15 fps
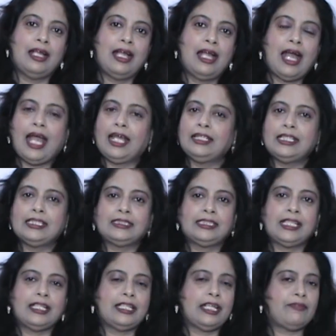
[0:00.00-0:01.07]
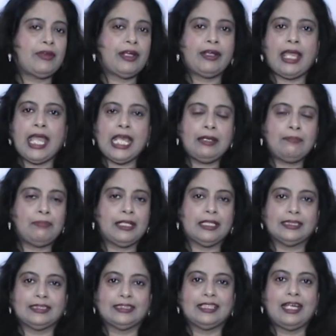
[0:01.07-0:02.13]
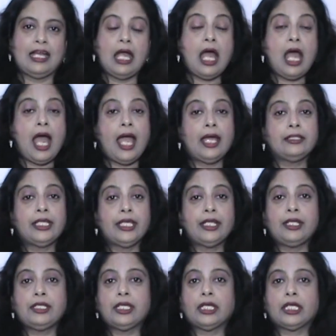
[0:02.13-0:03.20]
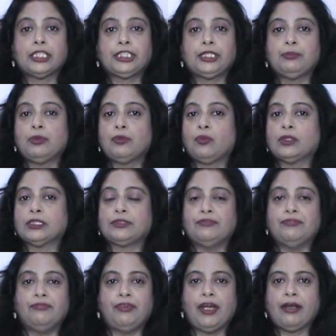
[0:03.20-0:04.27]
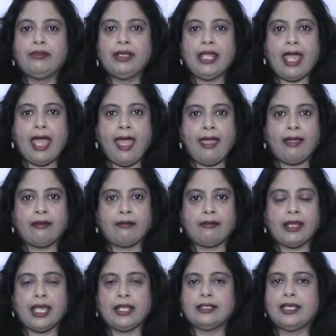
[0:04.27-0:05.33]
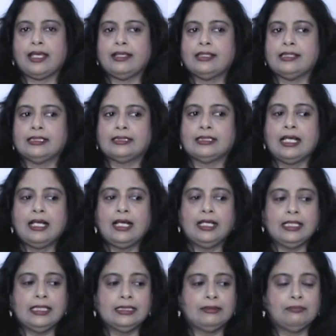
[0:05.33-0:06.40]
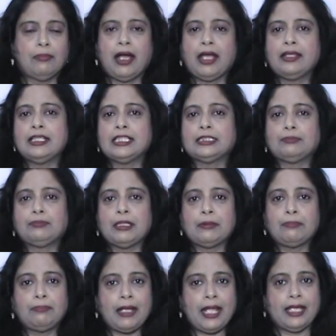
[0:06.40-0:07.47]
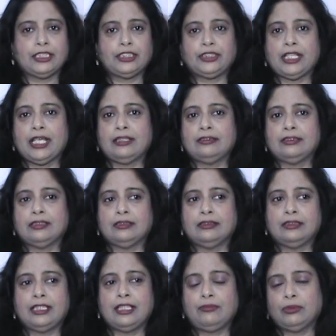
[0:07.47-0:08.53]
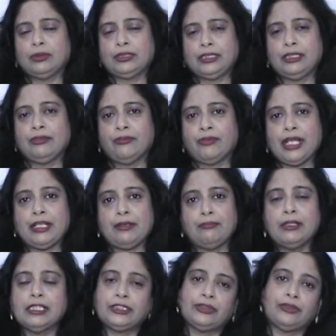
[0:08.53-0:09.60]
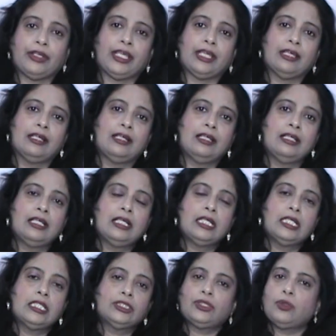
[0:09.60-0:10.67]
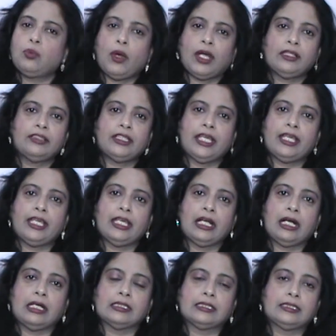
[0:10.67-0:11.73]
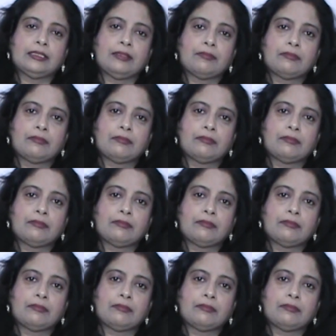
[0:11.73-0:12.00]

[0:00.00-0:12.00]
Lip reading: and they said they were helpless. And Hiranyakashipu was very angry, and his mind is perplexed, and he was in great misery. So one day he asked,